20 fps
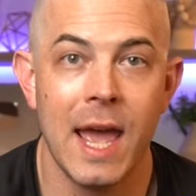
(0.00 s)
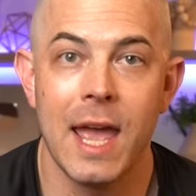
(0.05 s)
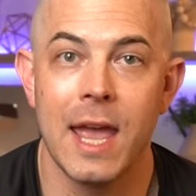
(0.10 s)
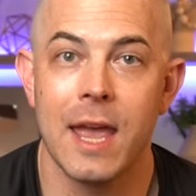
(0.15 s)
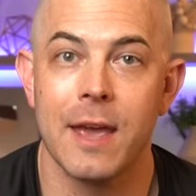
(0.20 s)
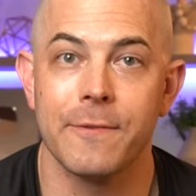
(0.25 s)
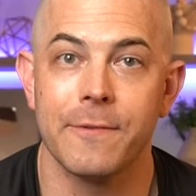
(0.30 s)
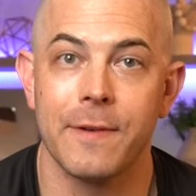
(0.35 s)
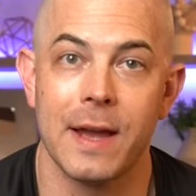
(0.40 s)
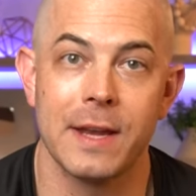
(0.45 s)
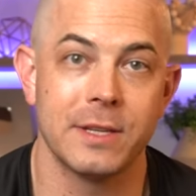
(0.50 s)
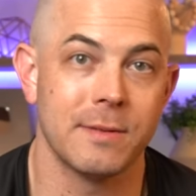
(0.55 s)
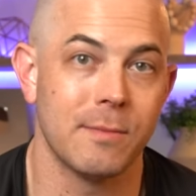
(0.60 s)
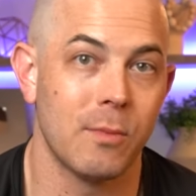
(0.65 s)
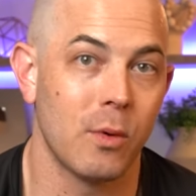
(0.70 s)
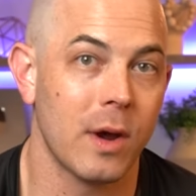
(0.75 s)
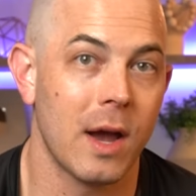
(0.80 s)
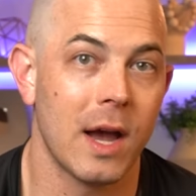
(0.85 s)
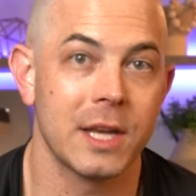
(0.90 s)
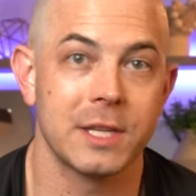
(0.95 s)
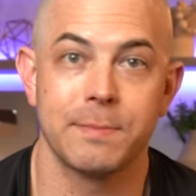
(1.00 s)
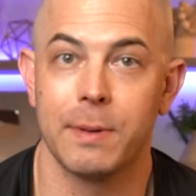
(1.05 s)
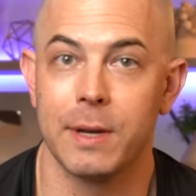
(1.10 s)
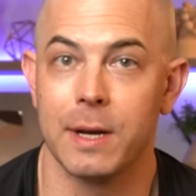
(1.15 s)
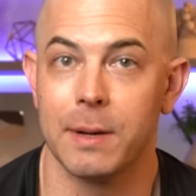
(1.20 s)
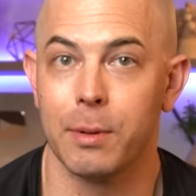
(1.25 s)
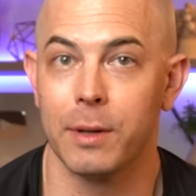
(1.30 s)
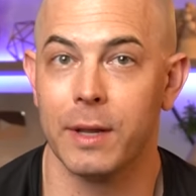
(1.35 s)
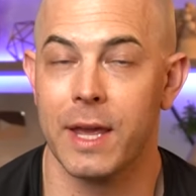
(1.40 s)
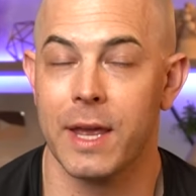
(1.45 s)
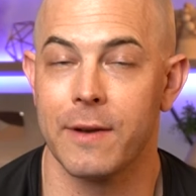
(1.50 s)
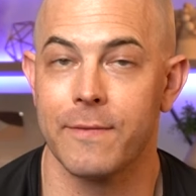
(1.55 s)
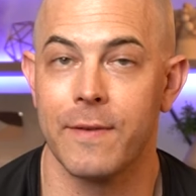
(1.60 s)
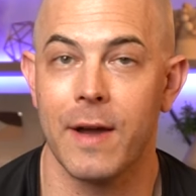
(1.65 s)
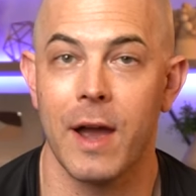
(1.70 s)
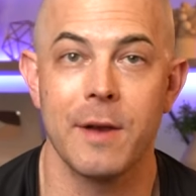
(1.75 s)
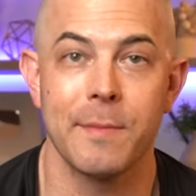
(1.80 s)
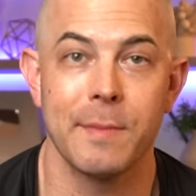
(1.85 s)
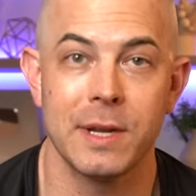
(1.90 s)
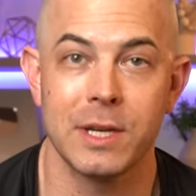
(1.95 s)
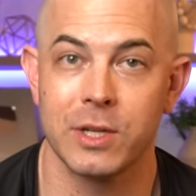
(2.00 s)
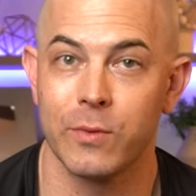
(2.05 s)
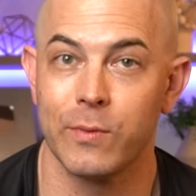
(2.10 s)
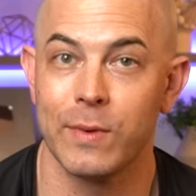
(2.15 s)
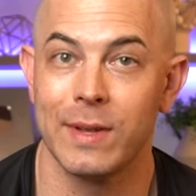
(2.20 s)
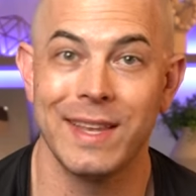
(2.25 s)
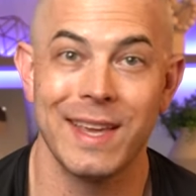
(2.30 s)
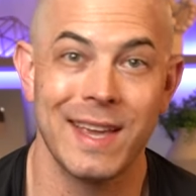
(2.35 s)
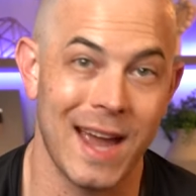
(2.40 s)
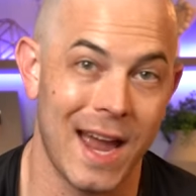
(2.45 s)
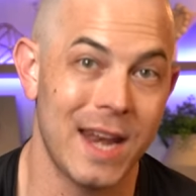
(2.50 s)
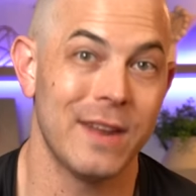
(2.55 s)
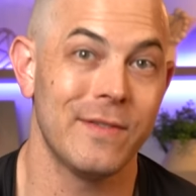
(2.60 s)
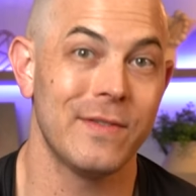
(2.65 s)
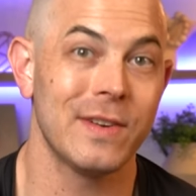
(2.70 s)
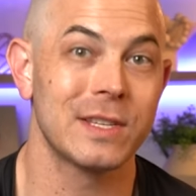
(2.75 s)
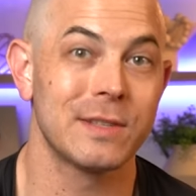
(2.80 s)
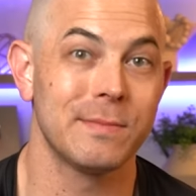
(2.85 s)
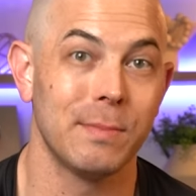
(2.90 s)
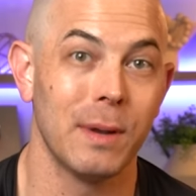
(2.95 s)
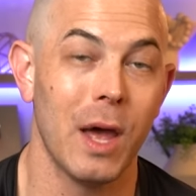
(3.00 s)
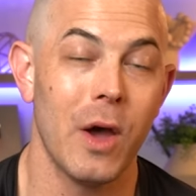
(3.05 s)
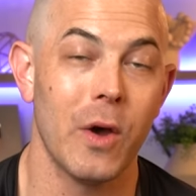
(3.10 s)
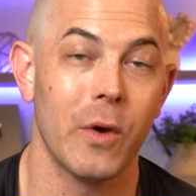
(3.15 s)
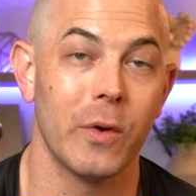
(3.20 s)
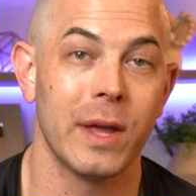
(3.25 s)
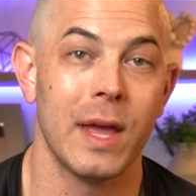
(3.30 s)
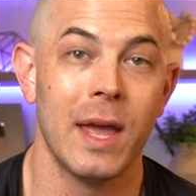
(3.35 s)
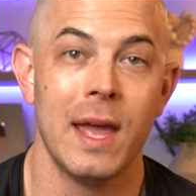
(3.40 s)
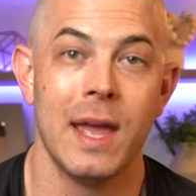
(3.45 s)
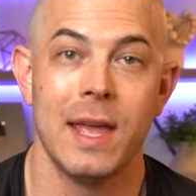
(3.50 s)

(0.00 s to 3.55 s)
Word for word: It finds a more hospitable environment to really kind of explode.